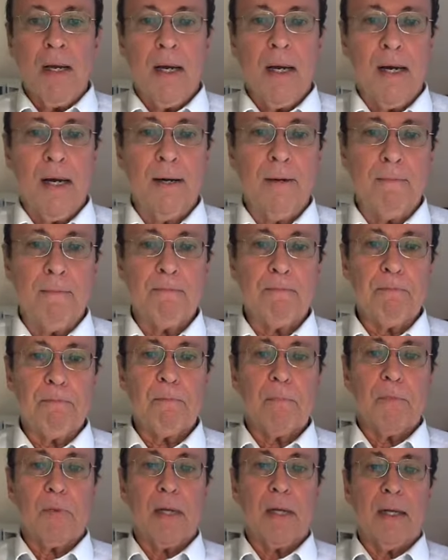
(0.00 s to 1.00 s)

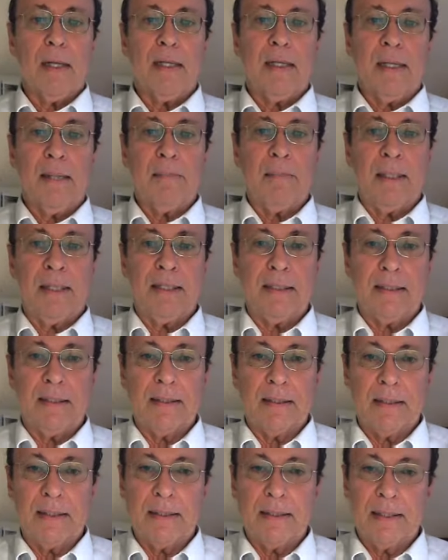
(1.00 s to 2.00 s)
Let me
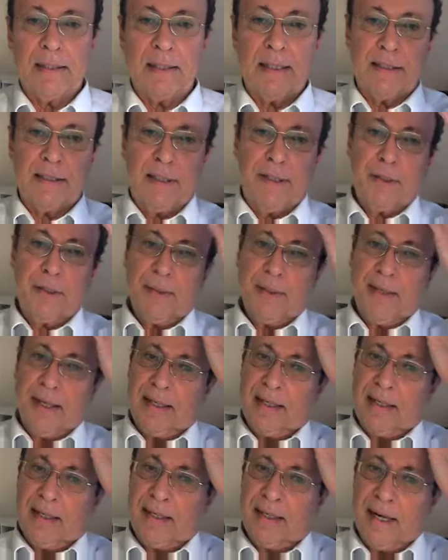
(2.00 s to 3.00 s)
get
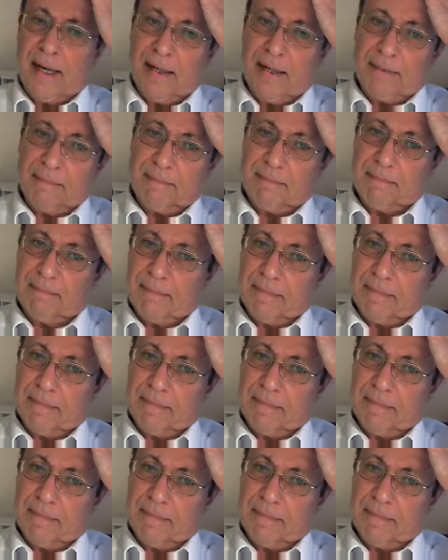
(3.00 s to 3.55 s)
you